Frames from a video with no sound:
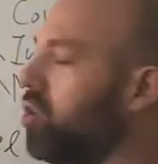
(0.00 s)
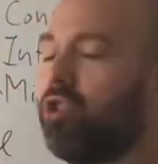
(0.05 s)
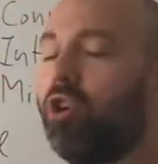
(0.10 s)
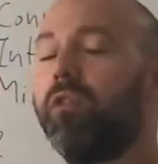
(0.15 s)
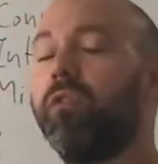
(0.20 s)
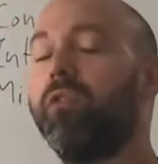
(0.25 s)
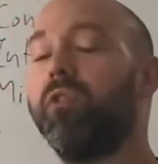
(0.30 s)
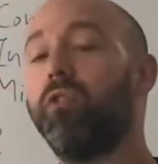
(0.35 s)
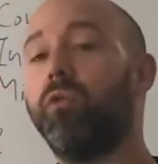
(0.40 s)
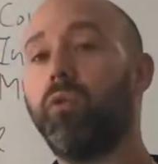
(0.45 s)

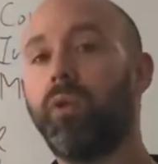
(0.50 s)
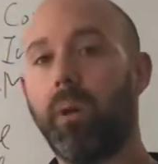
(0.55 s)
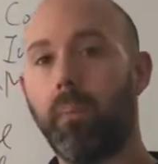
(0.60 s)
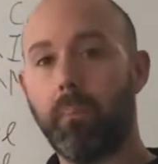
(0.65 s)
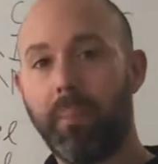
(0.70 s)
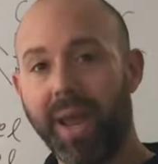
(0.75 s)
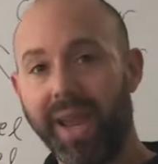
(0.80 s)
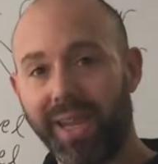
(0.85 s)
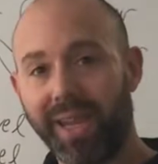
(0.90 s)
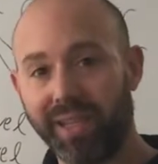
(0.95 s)
service to
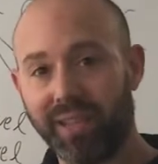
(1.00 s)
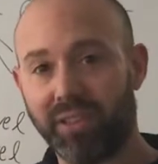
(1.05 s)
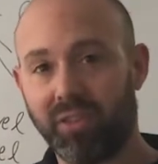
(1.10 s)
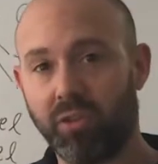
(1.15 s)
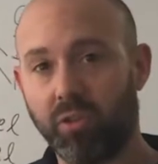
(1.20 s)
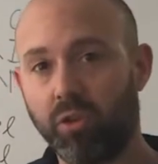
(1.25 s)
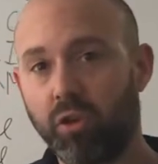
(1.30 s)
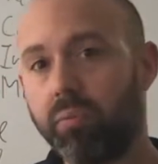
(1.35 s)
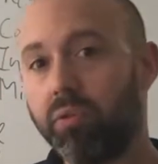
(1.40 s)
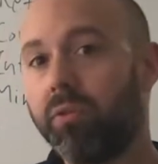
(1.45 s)
campaigns,
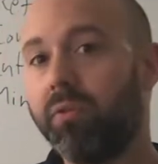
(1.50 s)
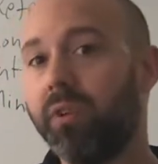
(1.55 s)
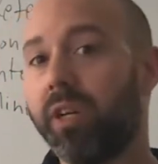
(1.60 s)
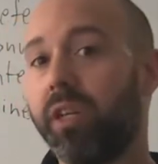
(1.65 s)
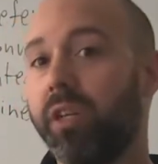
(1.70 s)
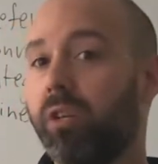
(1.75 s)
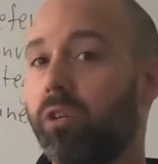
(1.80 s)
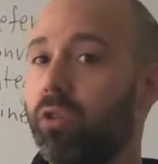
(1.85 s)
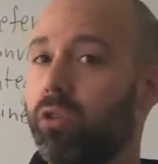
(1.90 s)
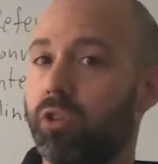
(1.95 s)
you're
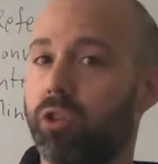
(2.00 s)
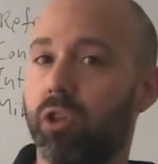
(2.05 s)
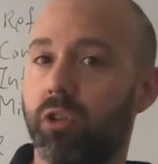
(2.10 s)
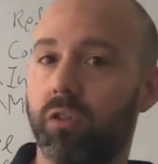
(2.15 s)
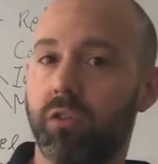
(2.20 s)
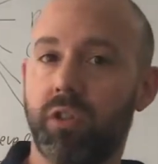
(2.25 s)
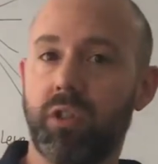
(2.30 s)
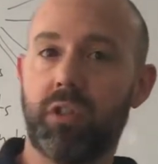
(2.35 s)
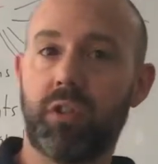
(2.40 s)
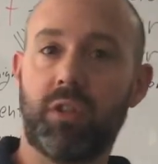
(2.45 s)
providing good
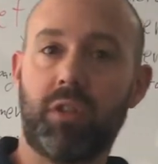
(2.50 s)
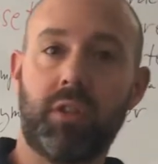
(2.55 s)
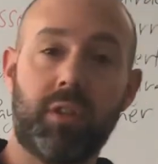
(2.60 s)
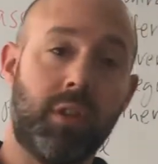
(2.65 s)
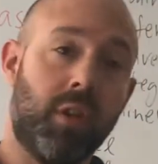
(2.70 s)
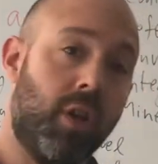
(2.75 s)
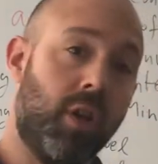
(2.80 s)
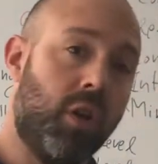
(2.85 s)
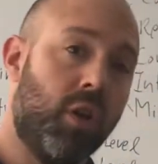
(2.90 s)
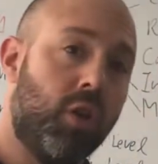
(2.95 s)

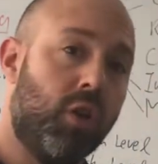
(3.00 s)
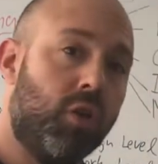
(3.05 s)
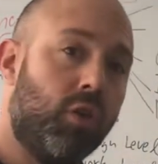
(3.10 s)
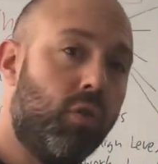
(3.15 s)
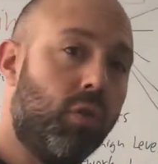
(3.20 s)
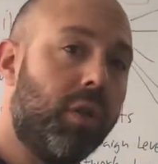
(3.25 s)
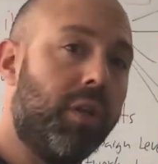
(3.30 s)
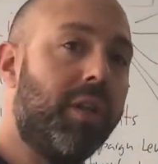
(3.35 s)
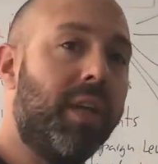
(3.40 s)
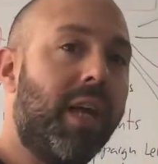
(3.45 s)
services to
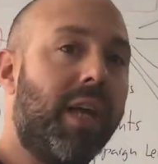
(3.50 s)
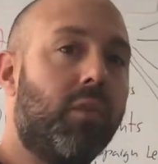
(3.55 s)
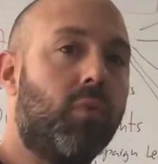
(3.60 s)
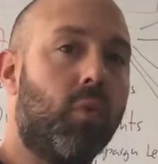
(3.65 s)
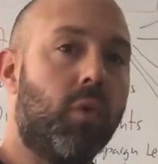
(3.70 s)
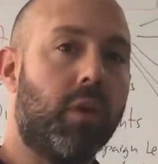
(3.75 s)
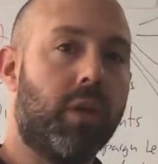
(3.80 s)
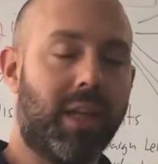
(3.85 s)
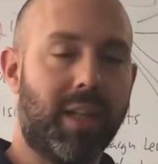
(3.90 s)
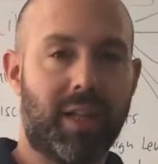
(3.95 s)
the
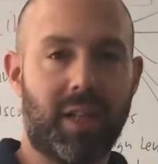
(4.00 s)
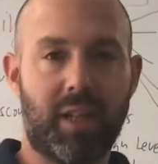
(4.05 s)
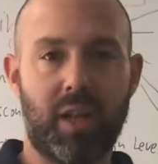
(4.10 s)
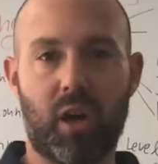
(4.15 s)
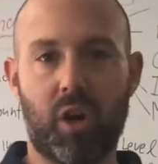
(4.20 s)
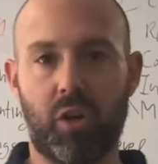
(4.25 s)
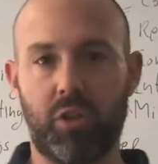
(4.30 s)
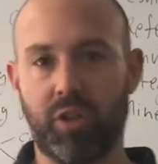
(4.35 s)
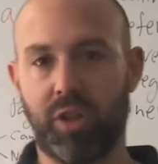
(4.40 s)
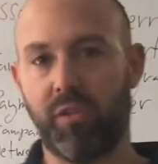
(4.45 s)
network at
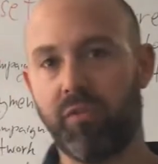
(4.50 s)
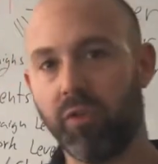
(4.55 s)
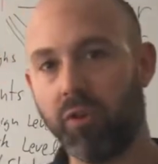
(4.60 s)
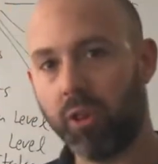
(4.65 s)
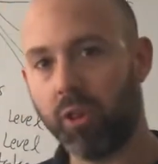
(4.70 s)
large. And for